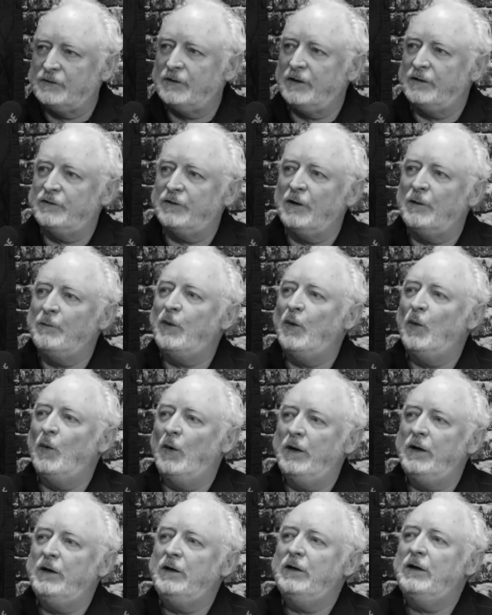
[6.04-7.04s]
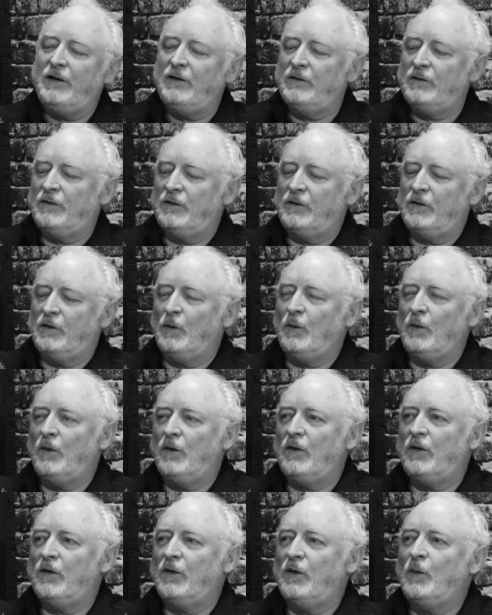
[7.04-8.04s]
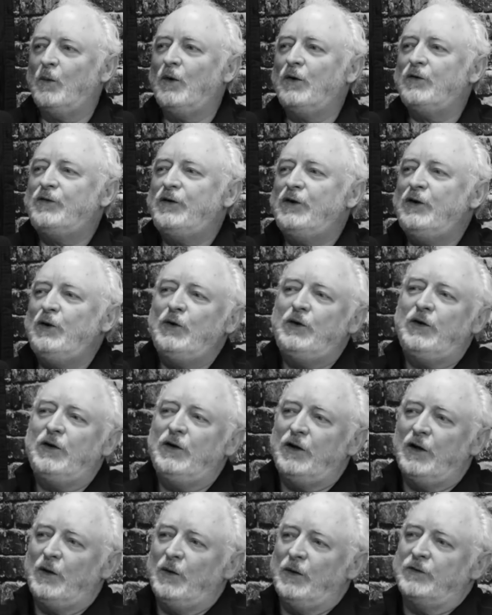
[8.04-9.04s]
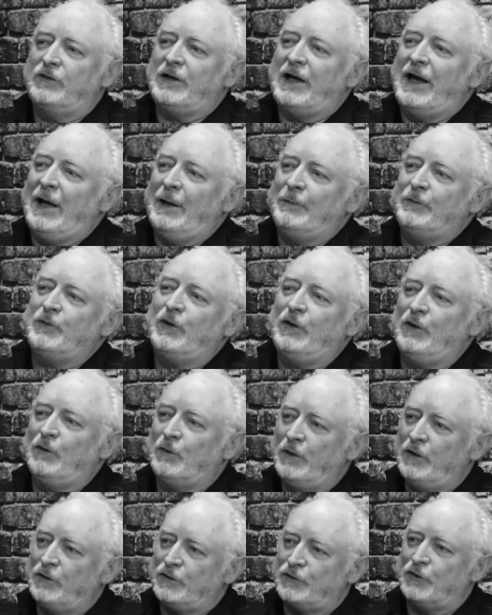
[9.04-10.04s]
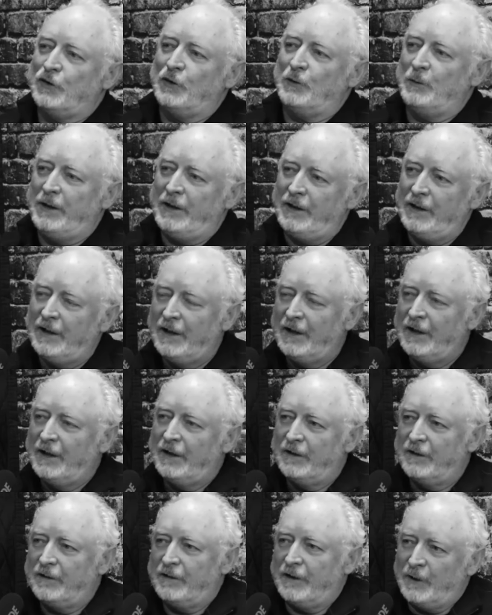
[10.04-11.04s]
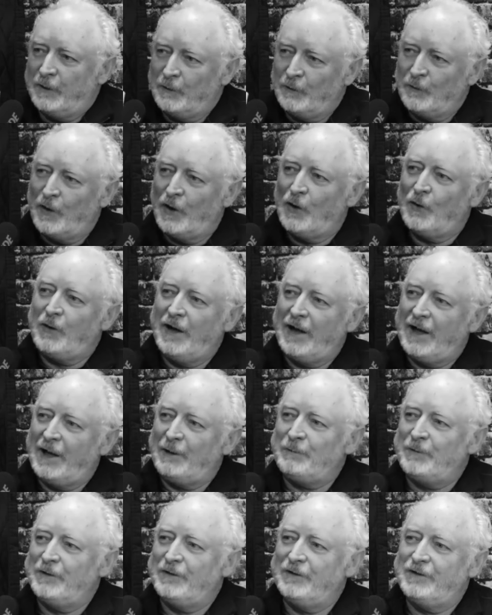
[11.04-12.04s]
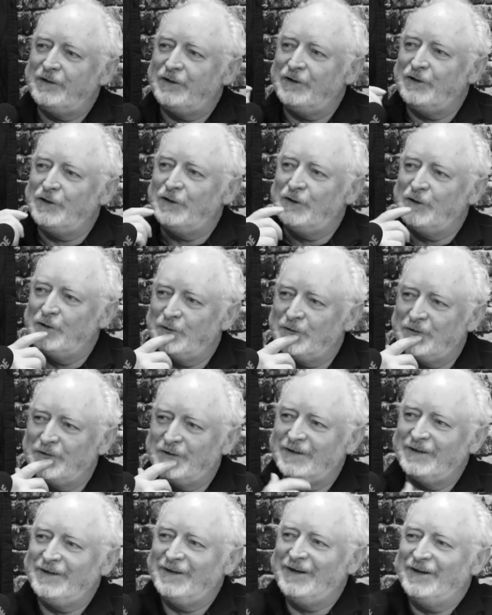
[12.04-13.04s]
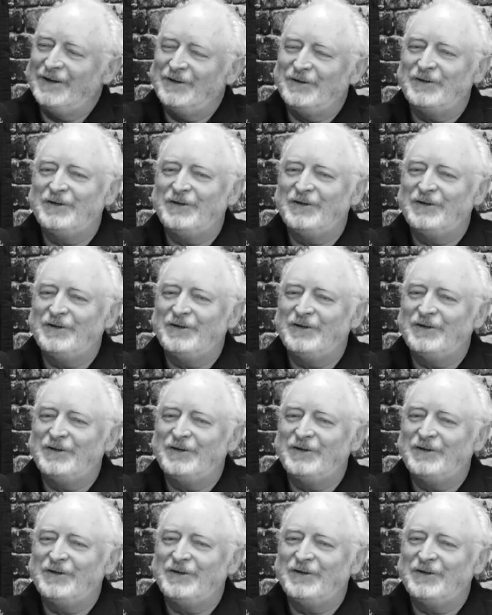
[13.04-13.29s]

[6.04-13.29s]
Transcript: at some point. The, yeah. the worst thing you can do is absolutely reassure me that it won't happen to you, you know.